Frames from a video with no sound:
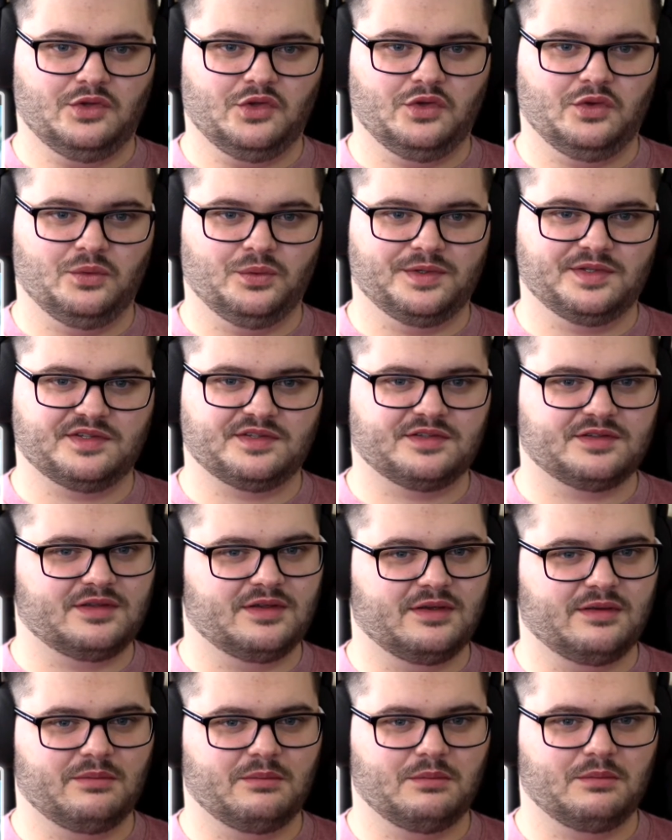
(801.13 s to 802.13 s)
Who is
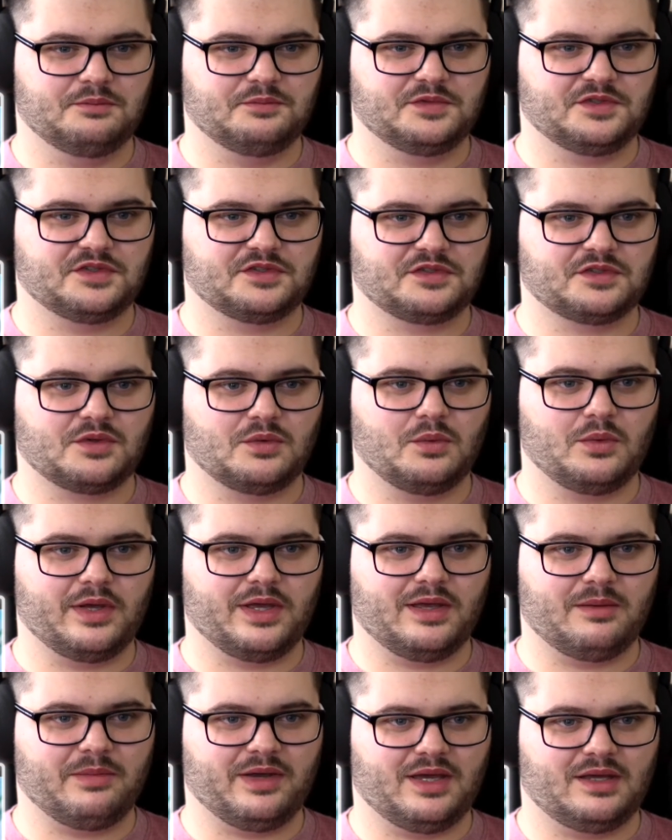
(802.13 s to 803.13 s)

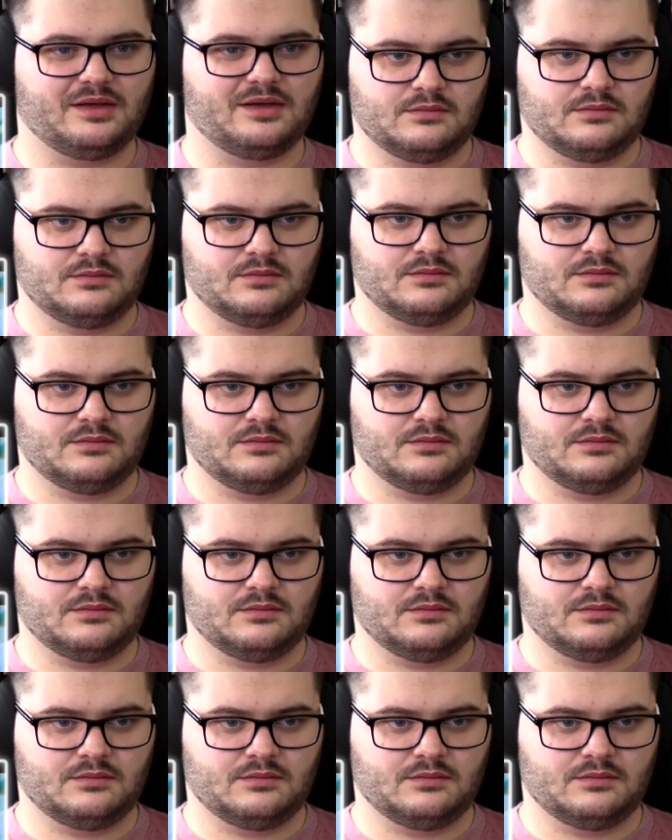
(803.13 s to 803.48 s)
Square Man?